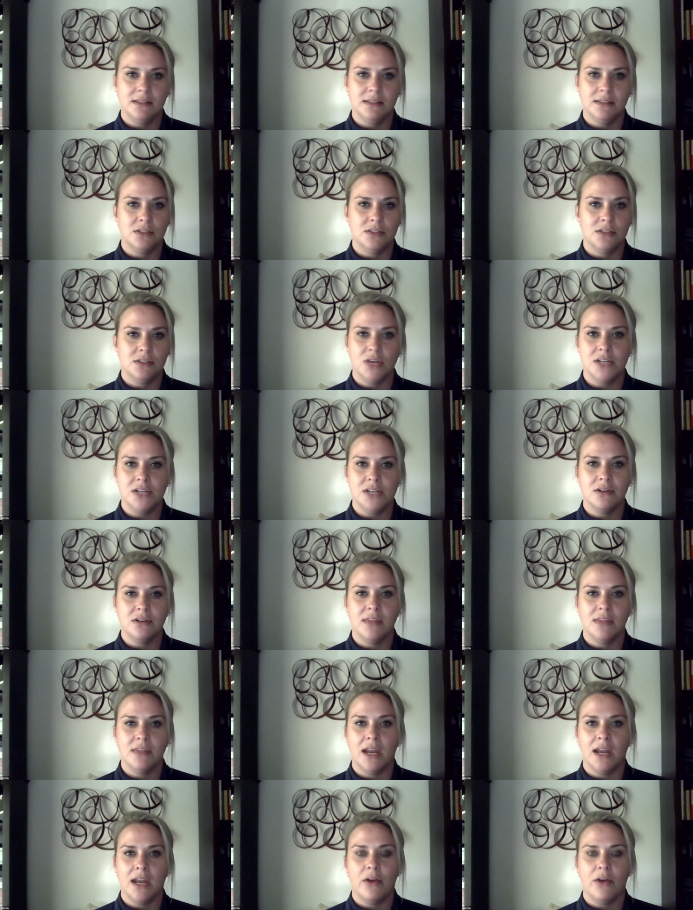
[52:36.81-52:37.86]
a stranger
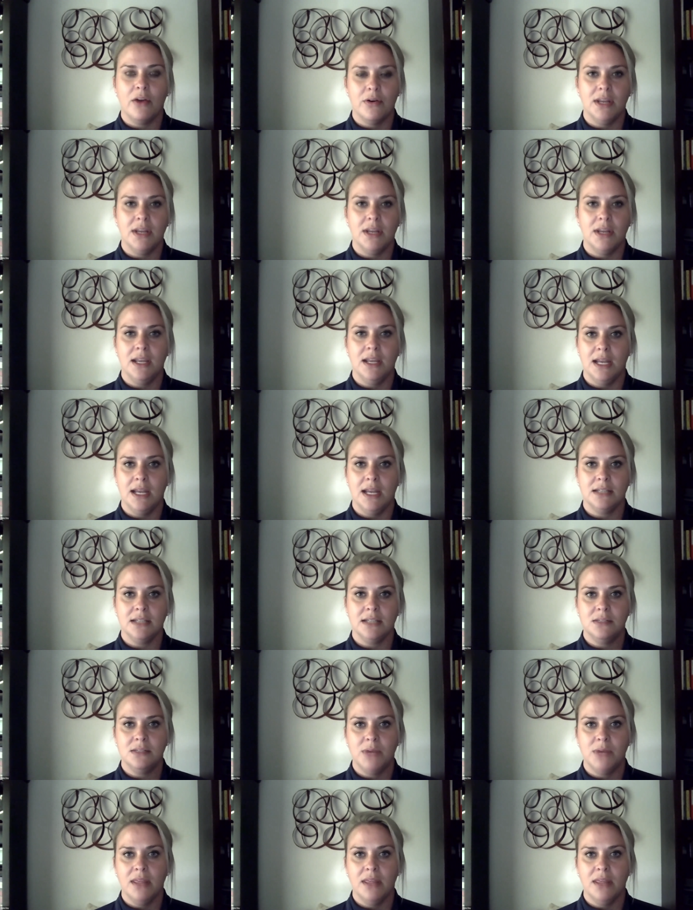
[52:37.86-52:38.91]
that I already
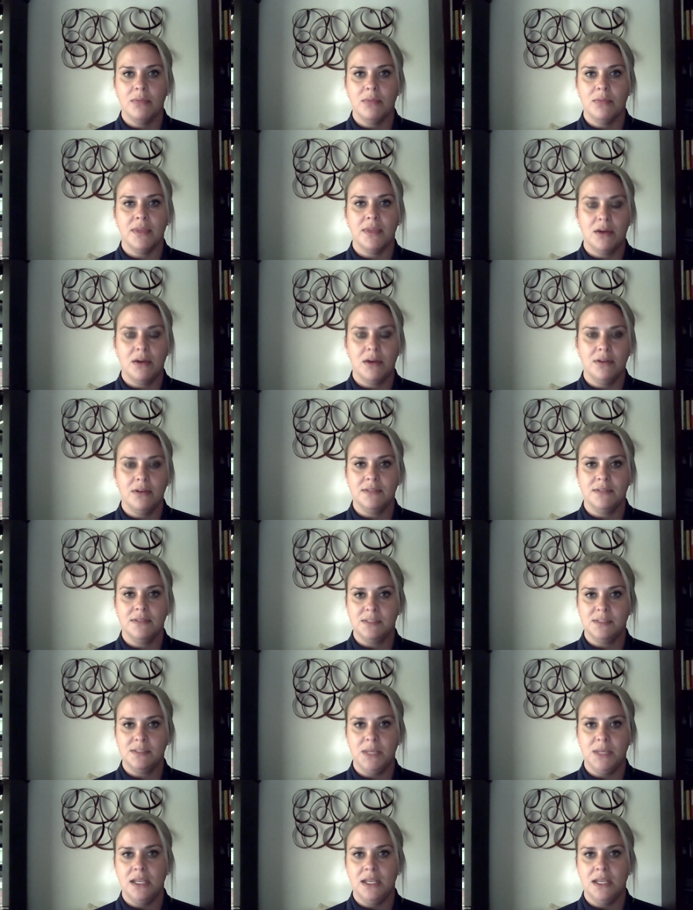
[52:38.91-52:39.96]
connected with without even
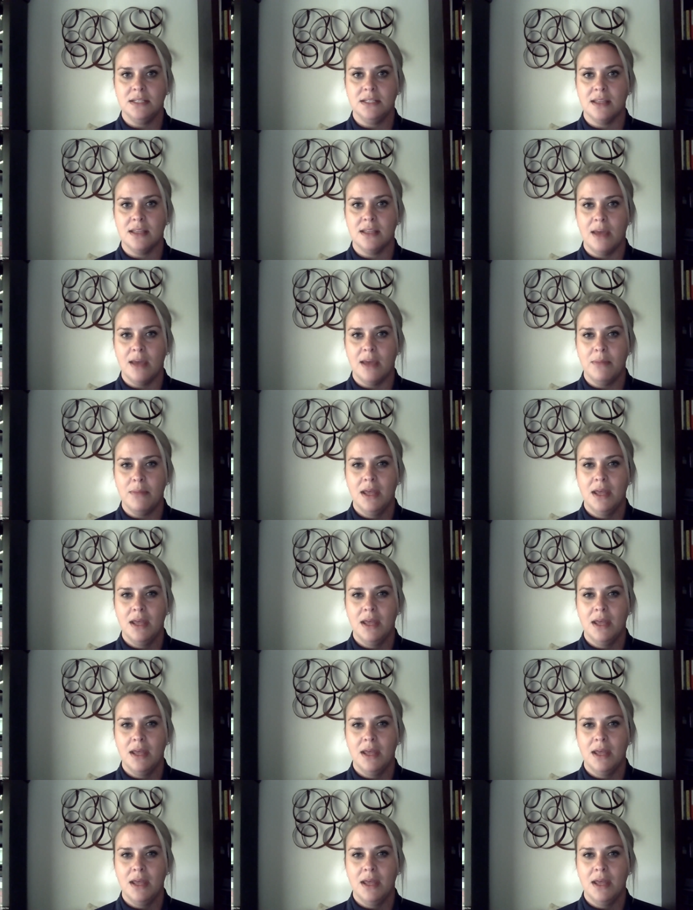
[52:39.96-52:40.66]
speaking to them.